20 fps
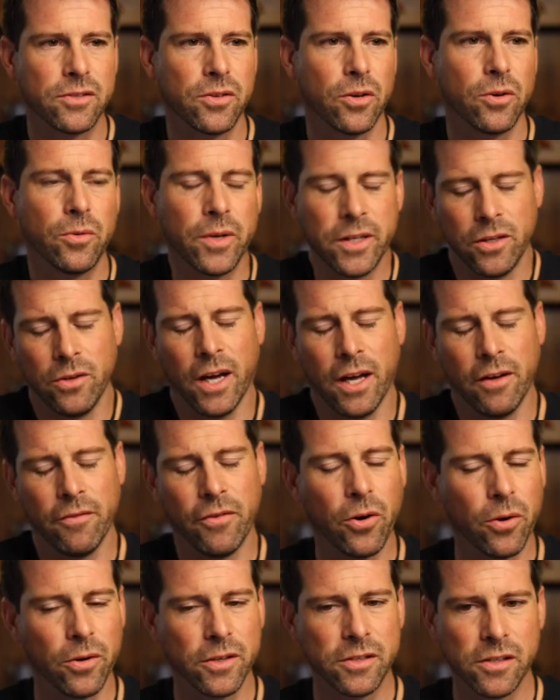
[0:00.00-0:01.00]
So when you have
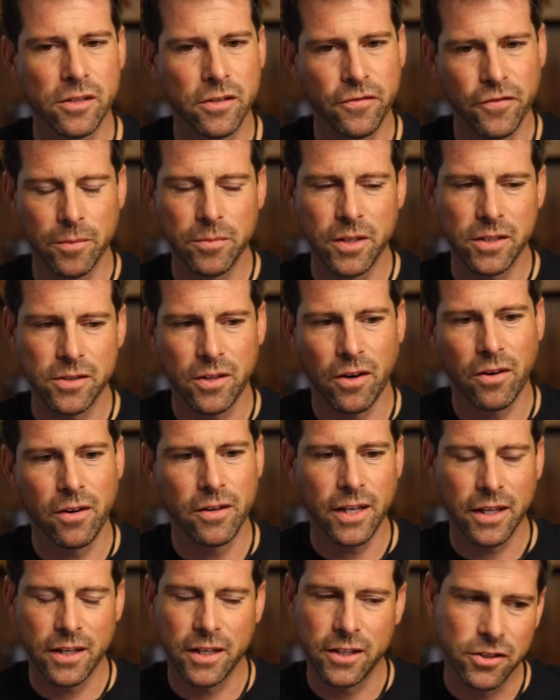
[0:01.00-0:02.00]
horses from the
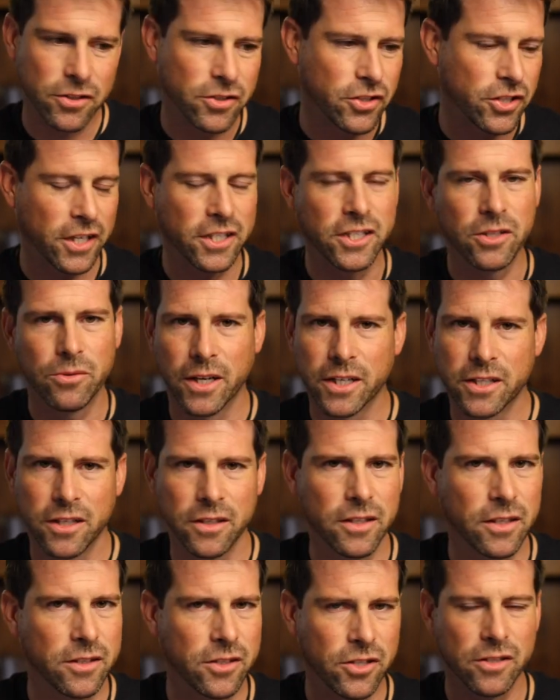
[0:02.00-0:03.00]
start that can just change
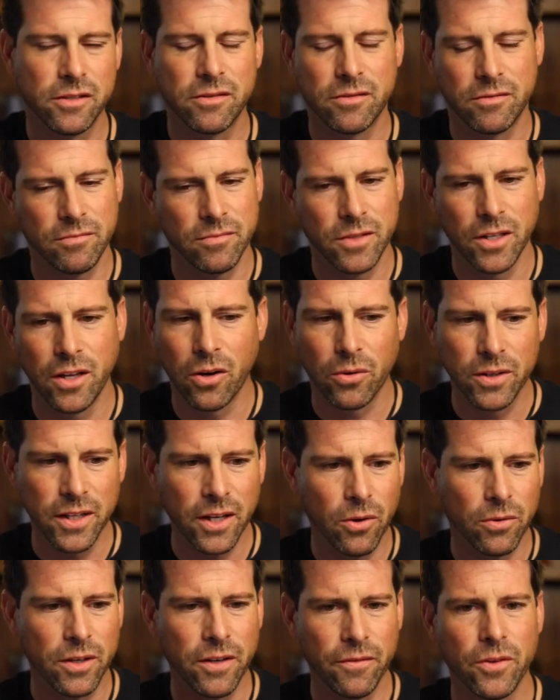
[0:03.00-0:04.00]
direction and just, you know, they
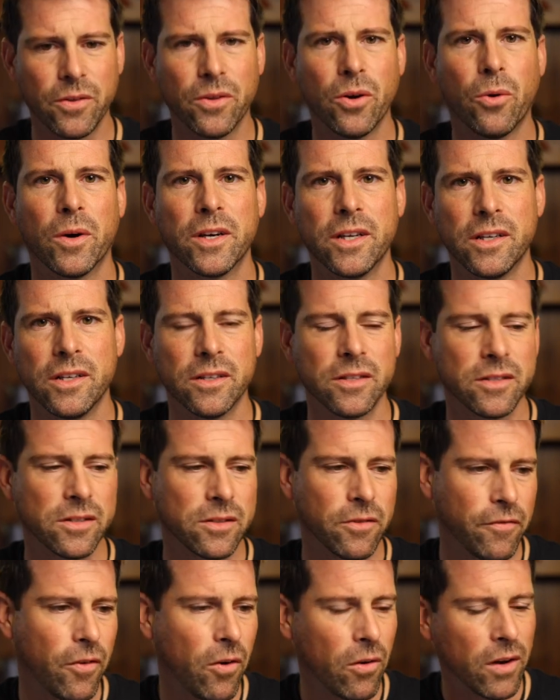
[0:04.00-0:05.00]
don't even know what it is
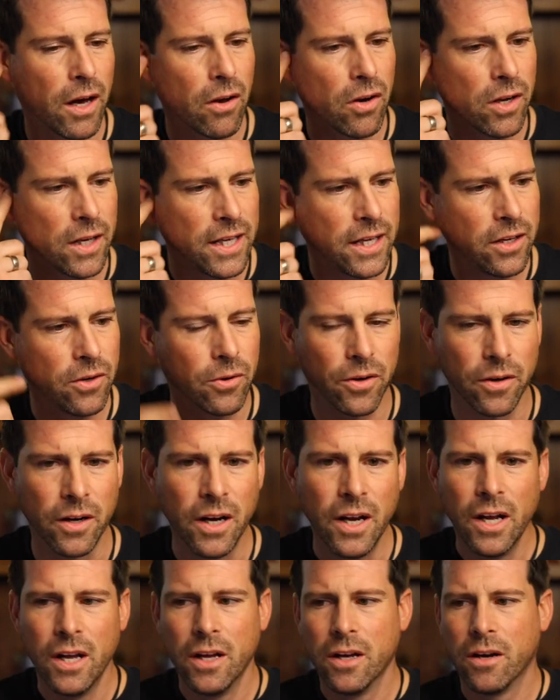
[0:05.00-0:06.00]
to fall out a lead
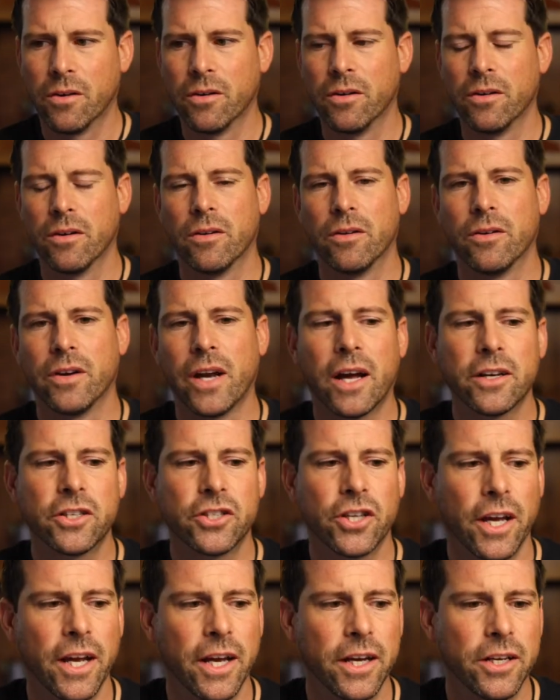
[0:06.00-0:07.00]
or not
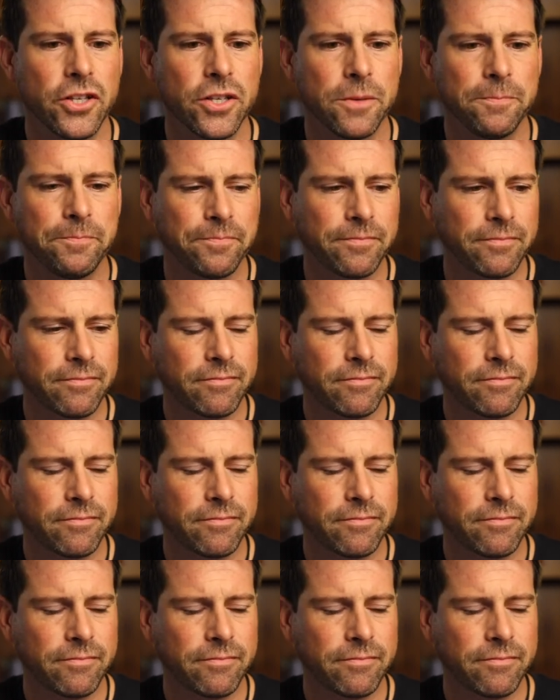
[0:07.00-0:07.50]
change.